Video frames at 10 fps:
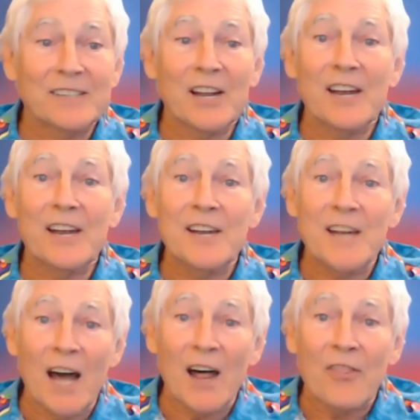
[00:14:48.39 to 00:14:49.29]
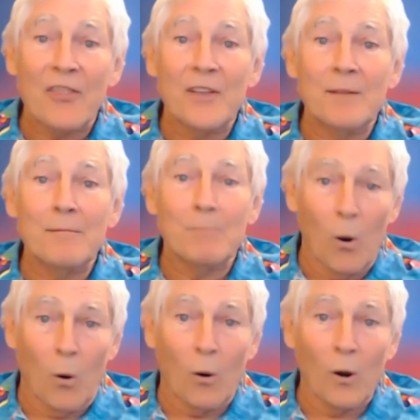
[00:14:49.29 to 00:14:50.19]
to nothing
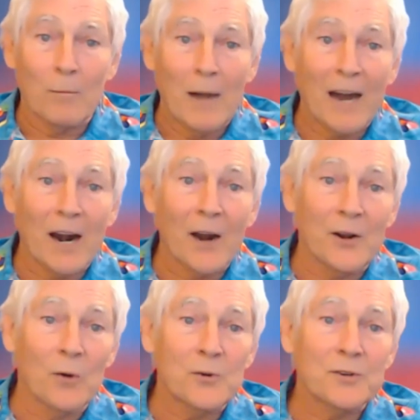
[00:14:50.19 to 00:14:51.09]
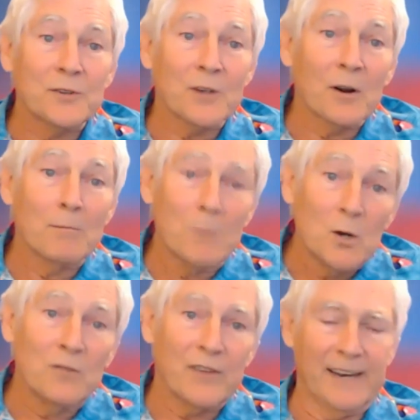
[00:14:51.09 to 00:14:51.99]
more about our notions of her
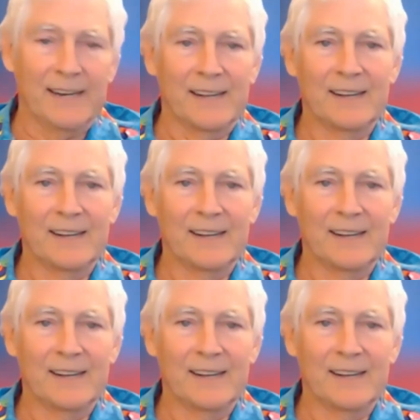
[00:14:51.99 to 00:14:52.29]
moving.